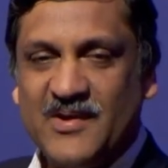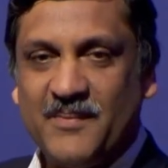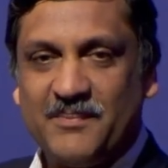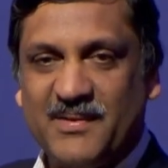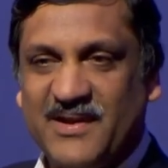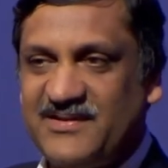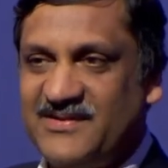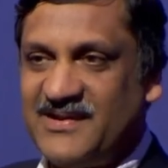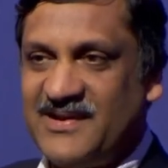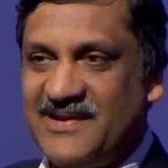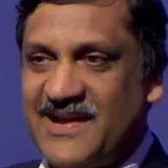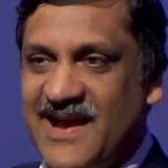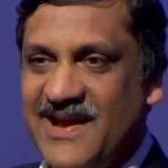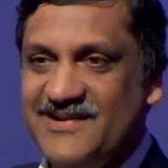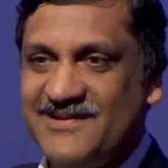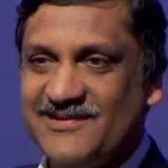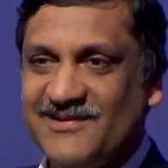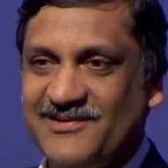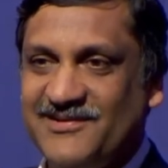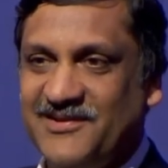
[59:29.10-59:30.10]
President
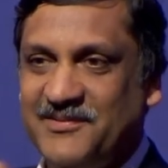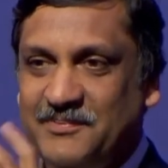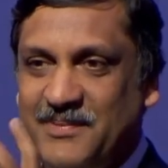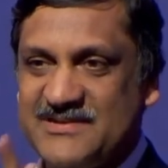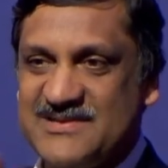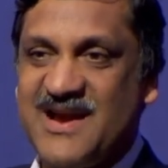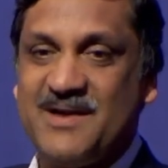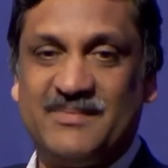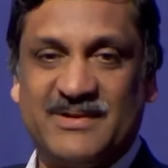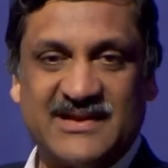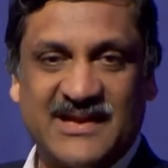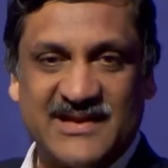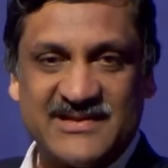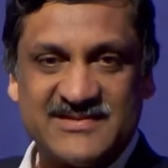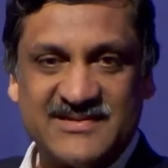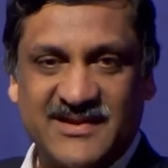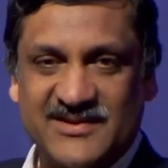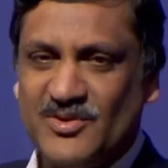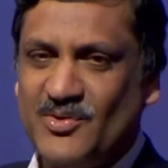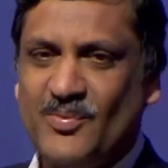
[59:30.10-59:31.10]
Daniels' pajama test.
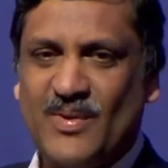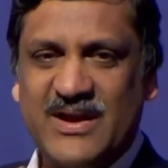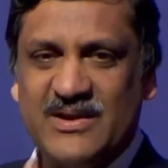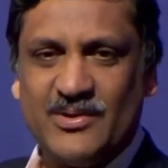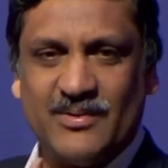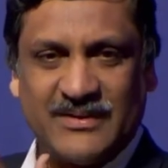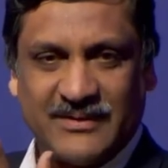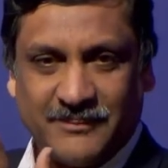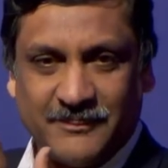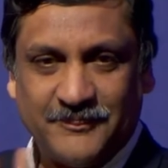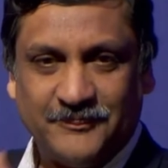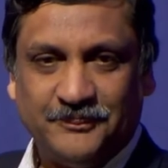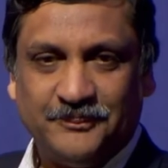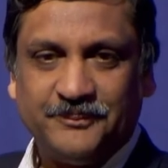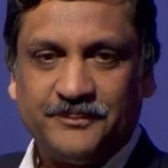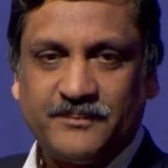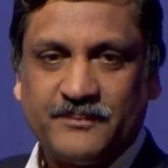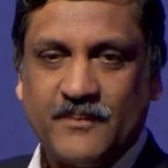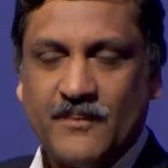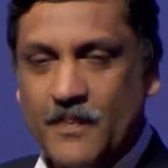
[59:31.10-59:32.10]
Otherwise, why do it?
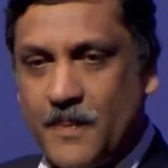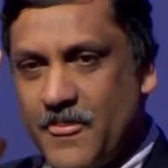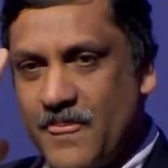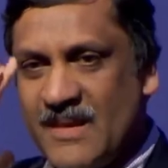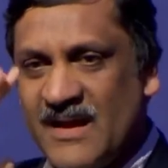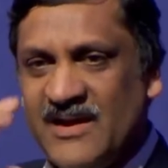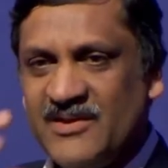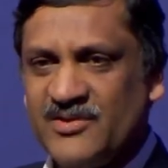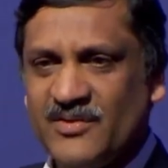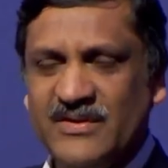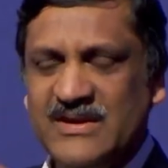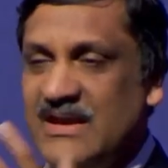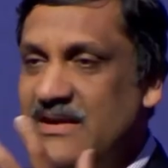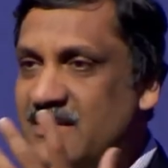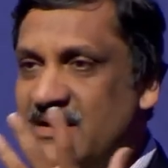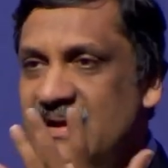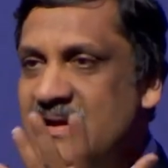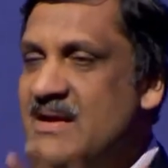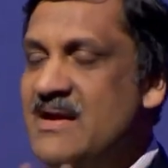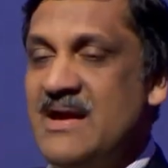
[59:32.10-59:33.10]
And so we need,
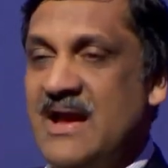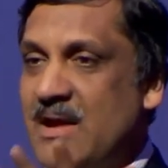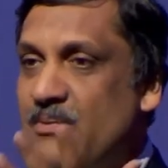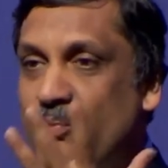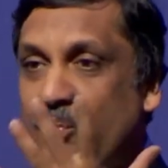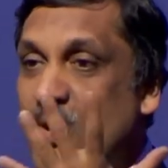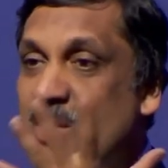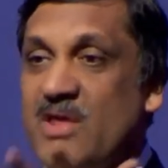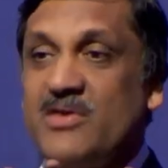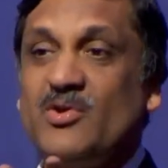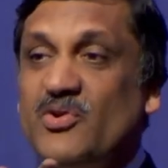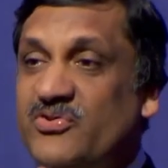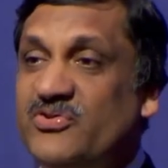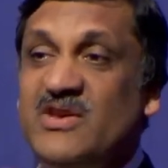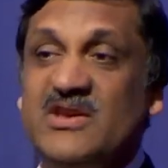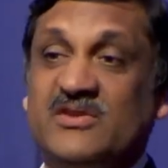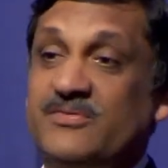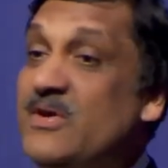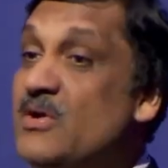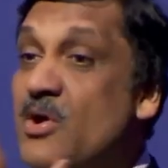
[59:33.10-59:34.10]
and what are those
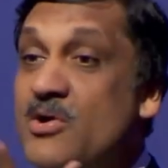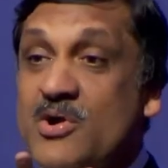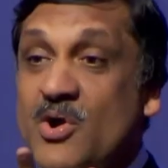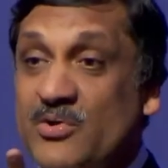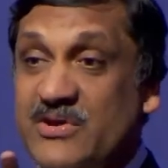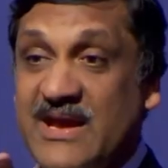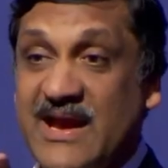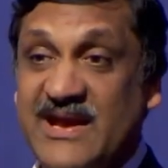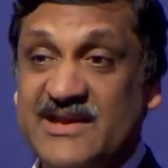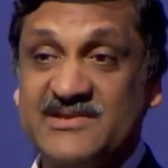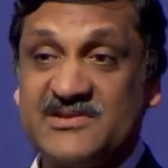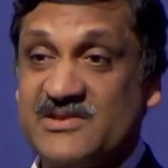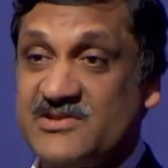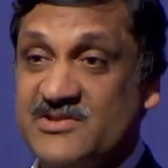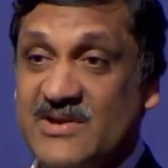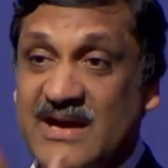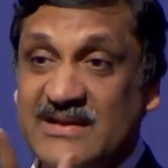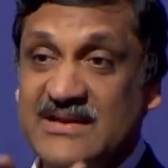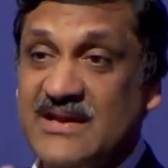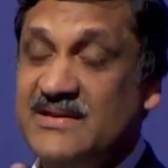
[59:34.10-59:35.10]
things? We don't know the answer.
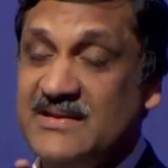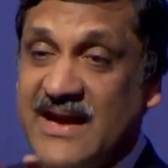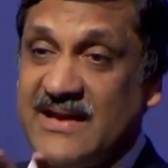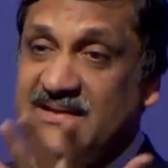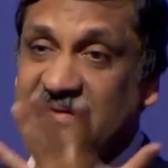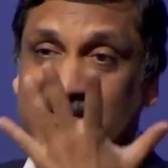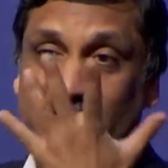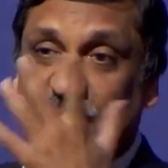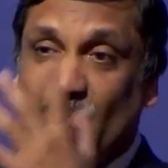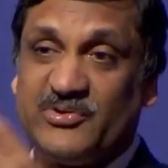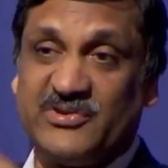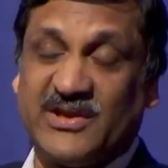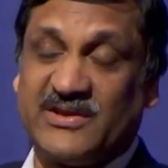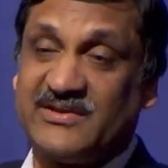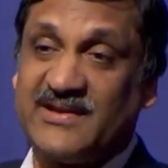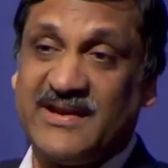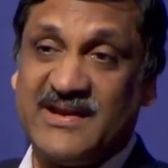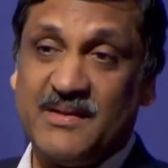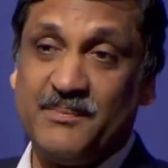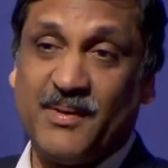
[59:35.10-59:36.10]
So I think the most
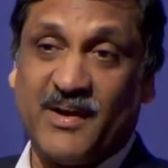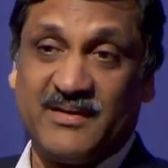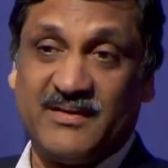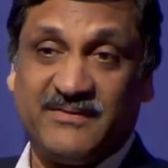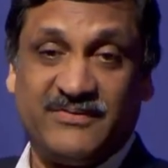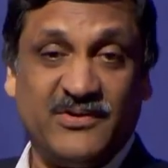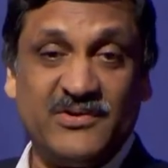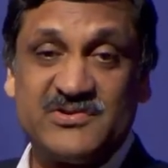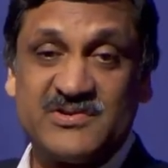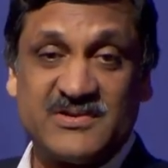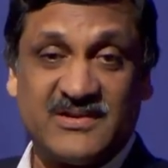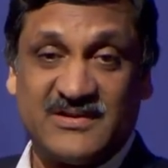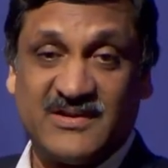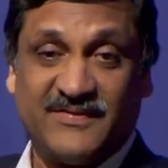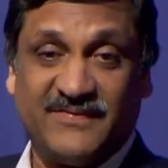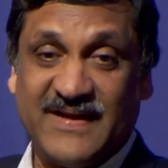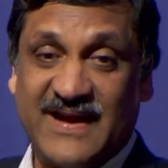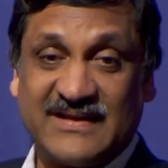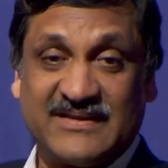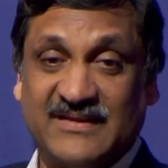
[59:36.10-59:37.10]
exciting part of the future is the
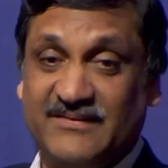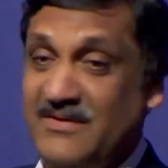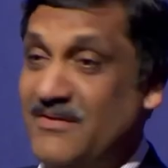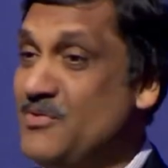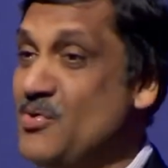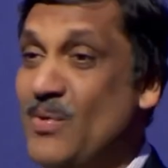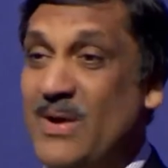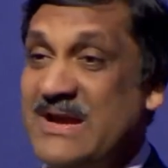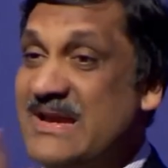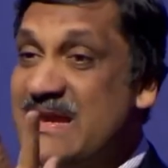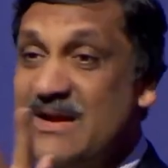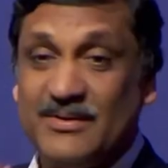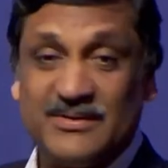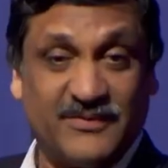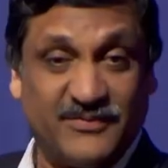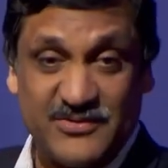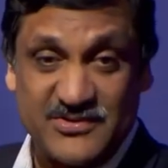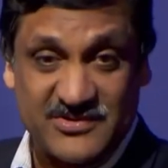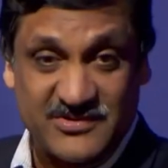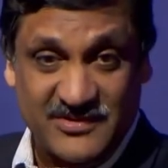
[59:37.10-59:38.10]
fact that we have no idea what the
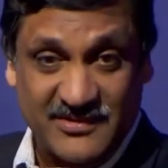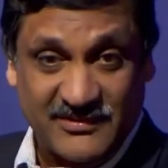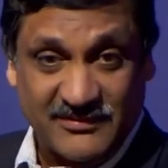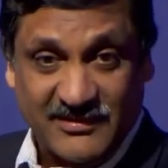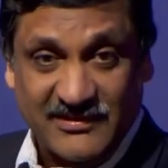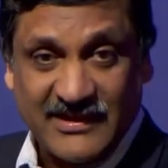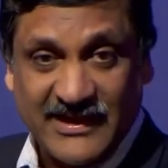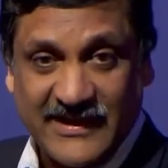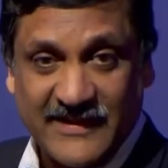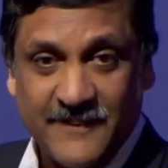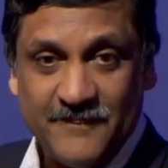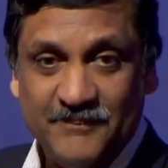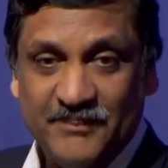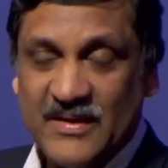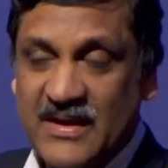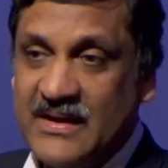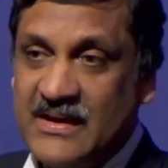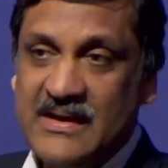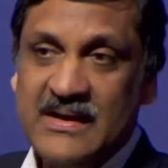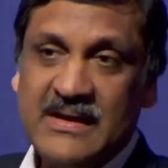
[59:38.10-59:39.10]
future is going to look like.
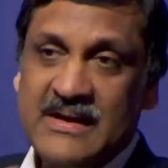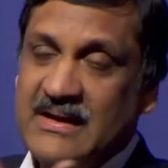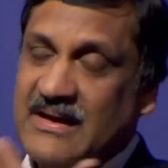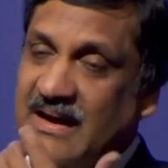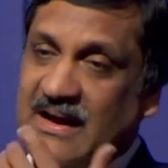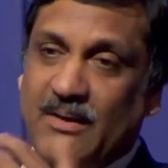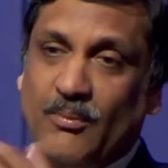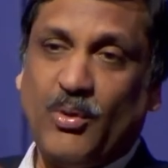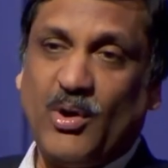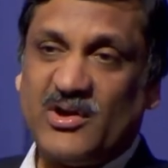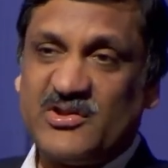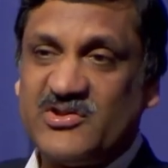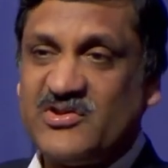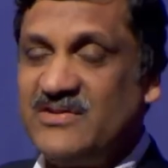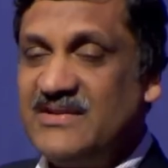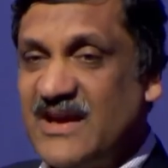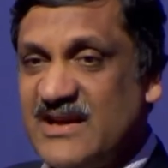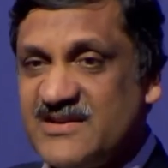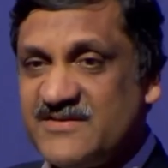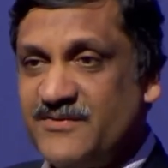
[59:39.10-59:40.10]
What's
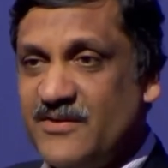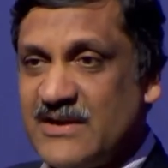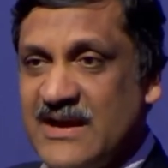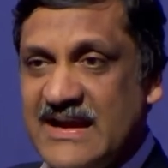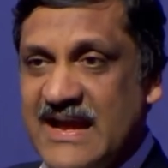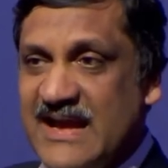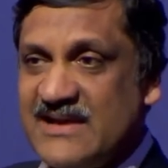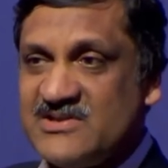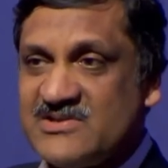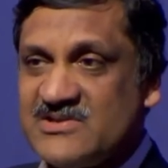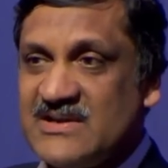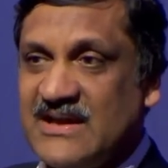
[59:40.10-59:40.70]
next for edX?